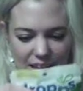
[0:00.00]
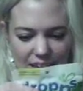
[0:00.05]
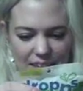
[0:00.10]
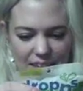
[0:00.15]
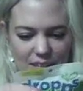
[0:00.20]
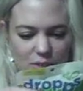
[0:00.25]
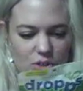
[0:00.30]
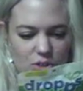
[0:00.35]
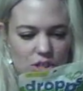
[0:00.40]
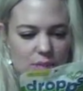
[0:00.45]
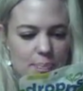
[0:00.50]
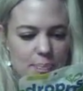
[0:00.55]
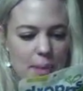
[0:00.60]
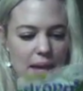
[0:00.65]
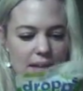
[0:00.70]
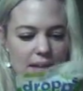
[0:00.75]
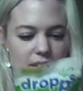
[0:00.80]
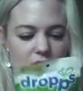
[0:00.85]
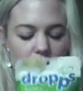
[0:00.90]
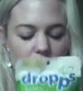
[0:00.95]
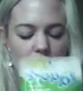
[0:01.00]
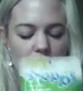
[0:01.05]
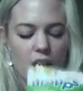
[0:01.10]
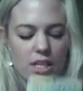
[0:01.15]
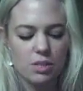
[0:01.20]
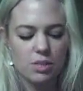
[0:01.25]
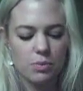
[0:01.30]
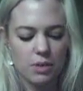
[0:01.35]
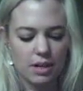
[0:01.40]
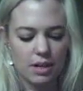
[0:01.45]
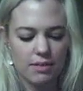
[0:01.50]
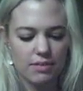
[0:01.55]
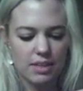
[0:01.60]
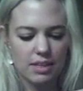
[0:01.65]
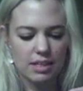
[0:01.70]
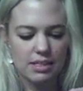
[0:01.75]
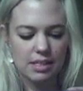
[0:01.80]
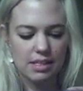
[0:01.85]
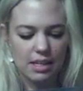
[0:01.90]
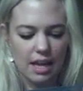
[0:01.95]
You just toss one of
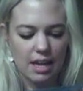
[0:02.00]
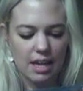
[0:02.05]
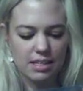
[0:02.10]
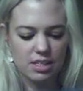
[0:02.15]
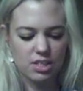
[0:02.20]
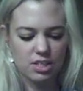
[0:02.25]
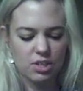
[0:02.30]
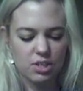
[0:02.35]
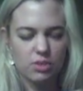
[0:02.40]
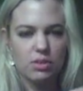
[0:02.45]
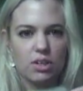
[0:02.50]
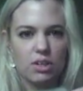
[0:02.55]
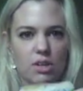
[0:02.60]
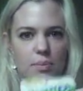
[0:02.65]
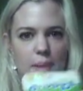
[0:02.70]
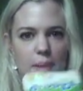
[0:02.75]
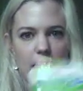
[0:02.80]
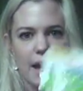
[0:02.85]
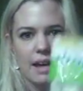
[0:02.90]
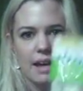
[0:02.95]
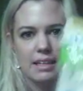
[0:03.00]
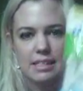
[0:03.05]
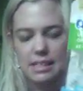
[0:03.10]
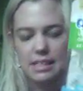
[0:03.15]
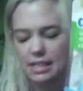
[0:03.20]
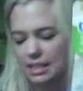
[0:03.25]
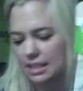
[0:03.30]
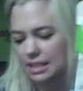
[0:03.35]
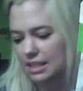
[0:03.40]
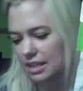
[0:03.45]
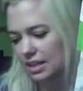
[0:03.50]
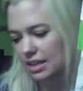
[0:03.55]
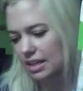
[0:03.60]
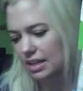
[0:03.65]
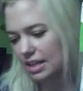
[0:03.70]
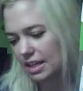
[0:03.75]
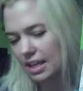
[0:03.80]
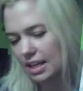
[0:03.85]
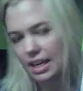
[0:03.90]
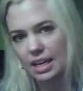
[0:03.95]
these. It has two little packs in here,
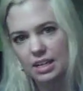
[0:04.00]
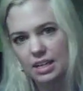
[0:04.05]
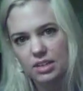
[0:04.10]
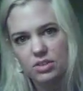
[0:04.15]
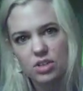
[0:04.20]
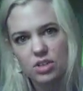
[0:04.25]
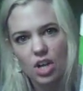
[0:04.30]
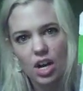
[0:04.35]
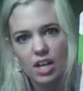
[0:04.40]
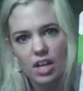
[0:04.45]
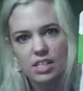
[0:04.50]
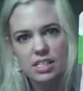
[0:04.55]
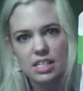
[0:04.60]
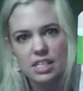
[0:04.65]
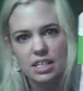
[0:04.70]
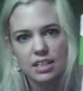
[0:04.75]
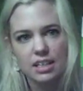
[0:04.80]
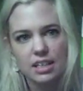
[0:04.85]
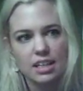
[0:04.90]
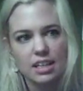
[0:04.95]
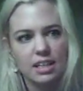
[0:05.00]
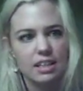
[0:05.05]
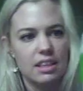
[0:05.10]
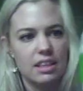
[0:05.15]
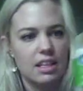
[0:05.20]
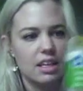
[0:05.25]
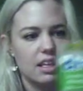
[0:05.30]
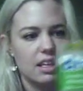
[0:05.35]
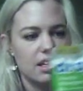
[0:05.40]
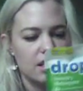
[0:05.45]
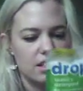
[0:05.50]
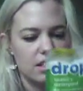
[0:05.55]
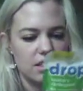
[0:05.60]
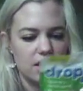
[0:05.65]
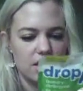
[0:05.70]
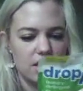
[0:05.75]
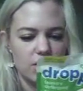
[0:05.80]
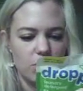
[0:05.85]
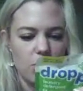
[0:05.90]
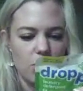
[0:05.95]
and you toss it in the
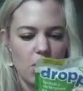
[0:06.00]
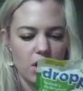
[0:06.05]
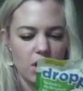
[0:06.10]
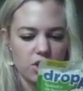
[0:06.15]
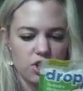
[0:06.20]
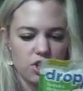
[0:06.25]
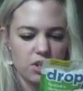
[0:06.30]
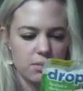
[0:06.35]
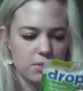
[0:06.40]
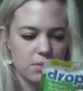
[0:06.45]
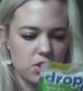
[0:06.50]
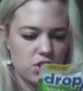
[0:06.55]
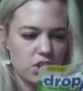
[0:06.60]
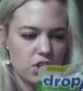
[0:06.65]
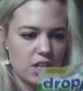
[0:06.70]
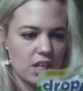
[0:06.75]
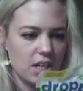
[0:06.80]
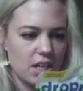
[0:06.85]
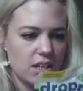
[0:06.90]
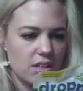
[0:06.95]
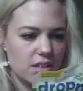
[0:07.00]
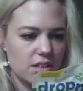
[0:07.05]
washing machine,